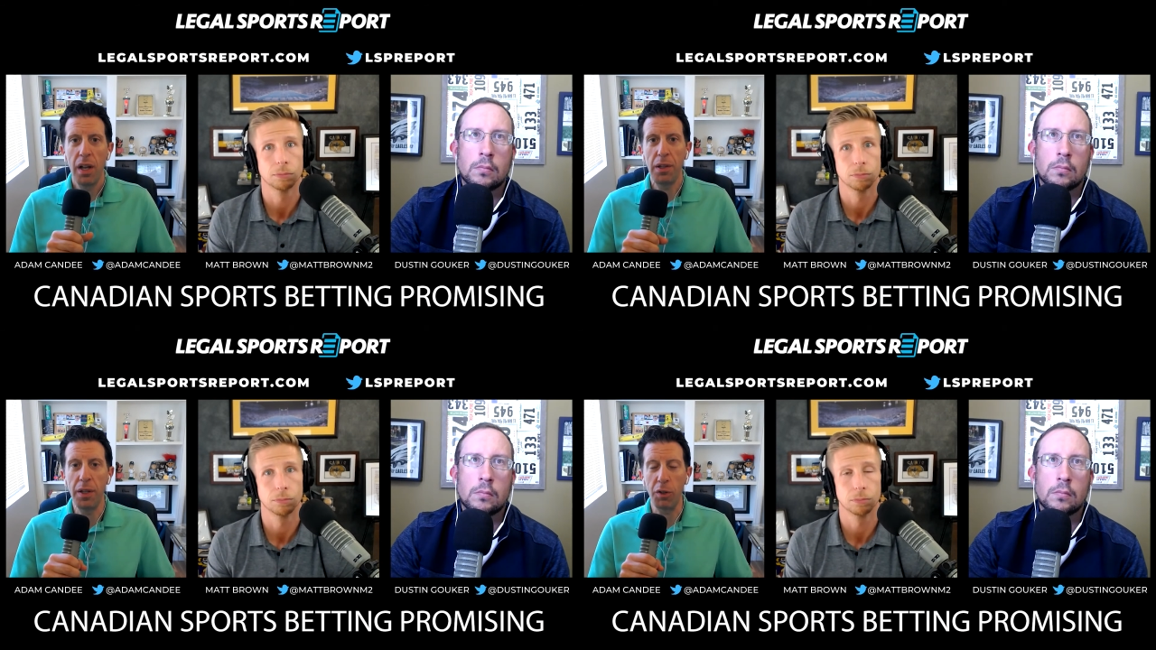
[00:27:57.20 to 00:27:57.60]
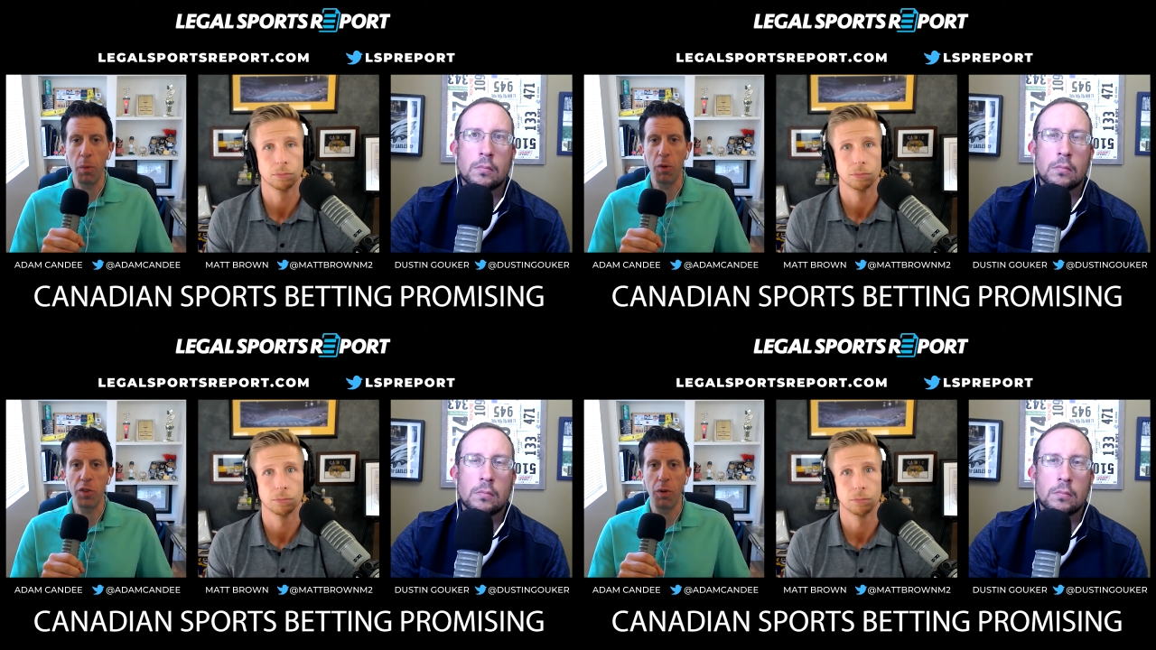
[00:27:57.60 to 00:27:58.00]
Speaker 1: Legal
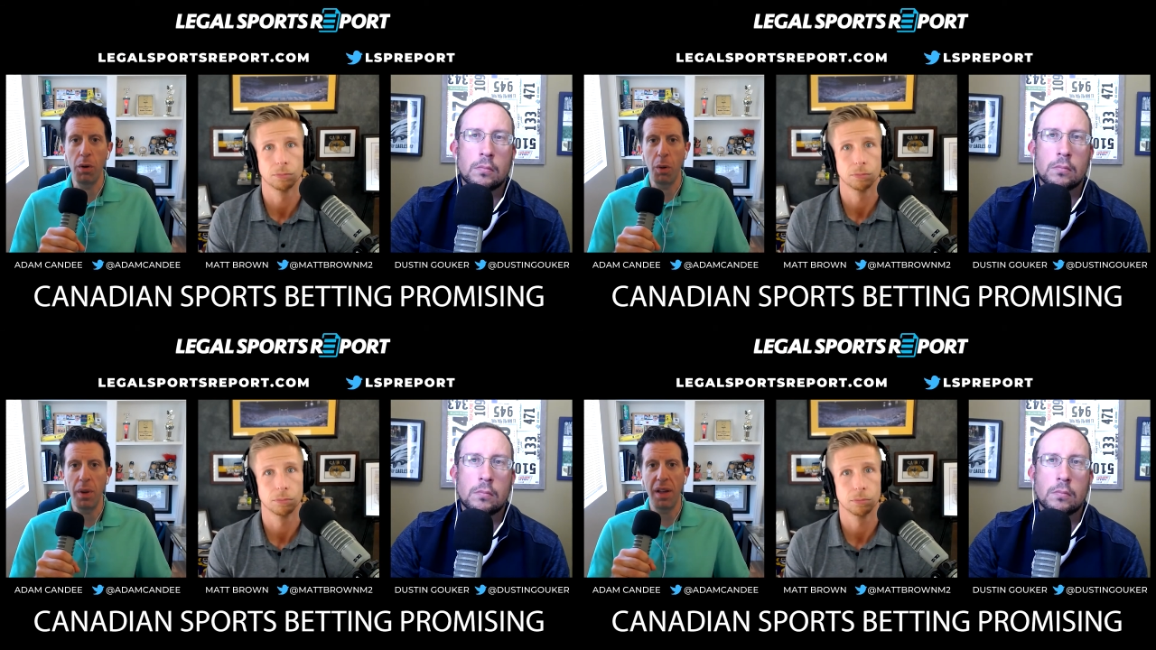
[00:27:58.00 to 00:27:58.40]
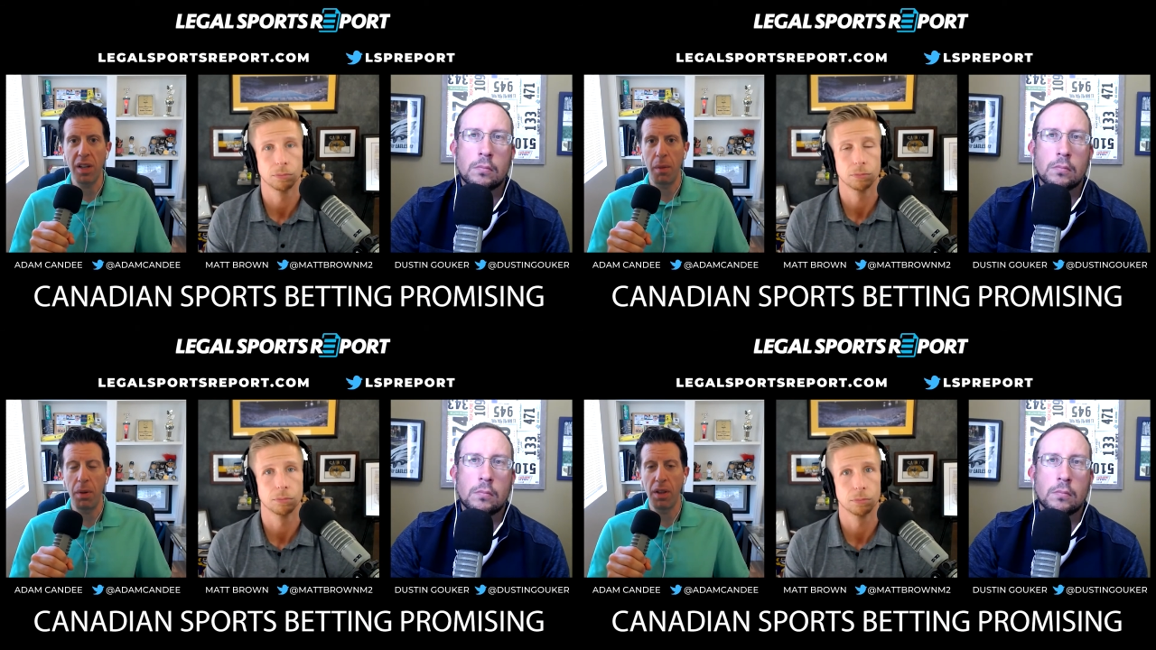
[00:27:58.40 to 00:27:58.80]
Sports Report, where we have a
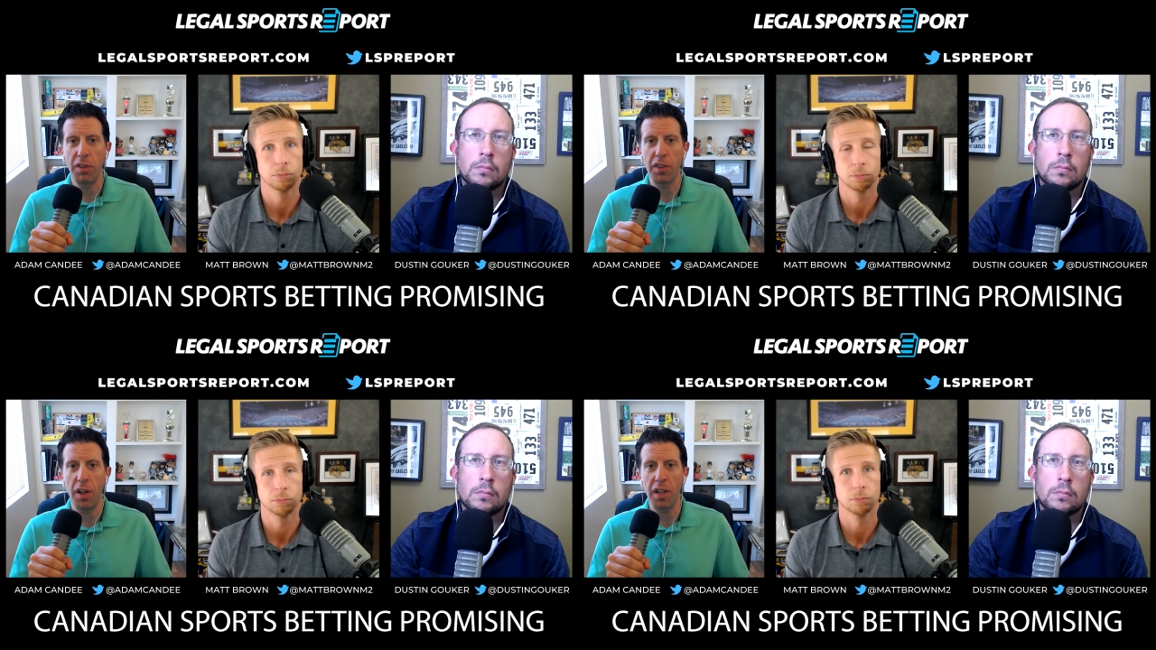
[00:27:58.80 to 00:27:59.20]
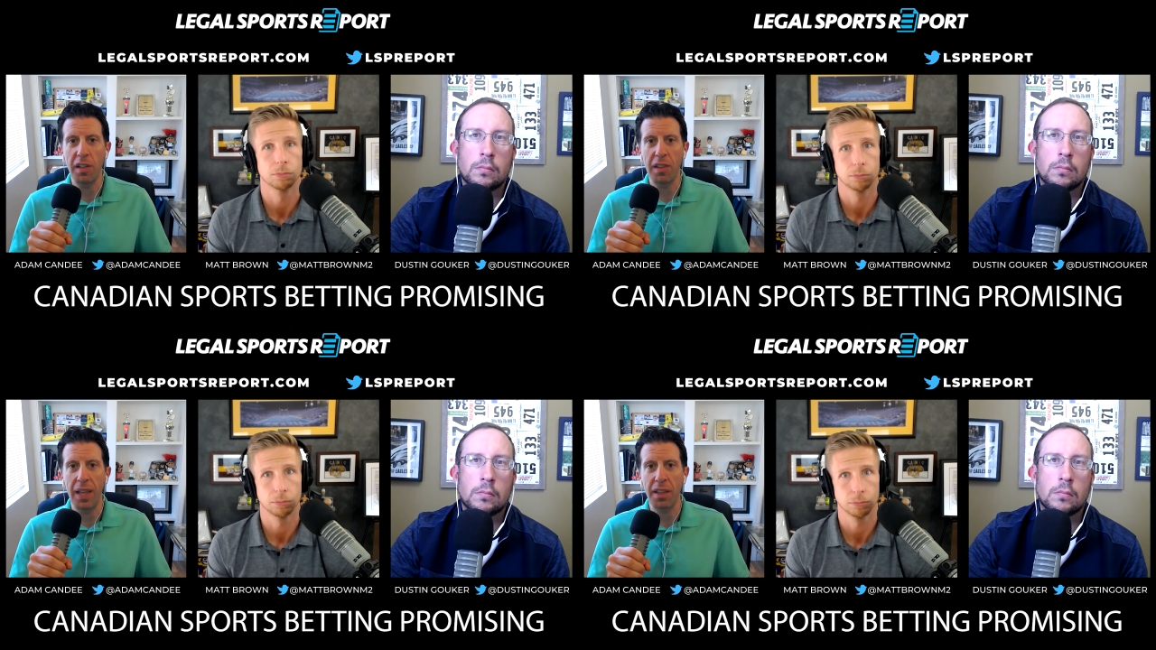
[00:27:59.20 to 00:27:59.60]
couple of
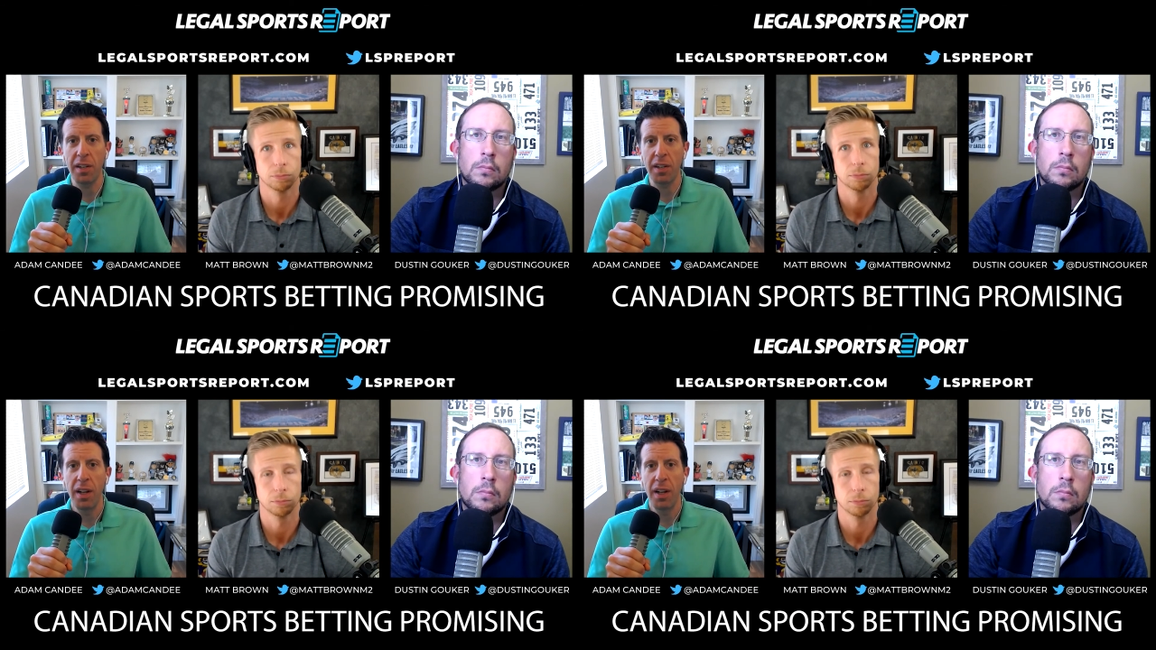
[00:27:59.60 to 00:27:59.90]
studies linked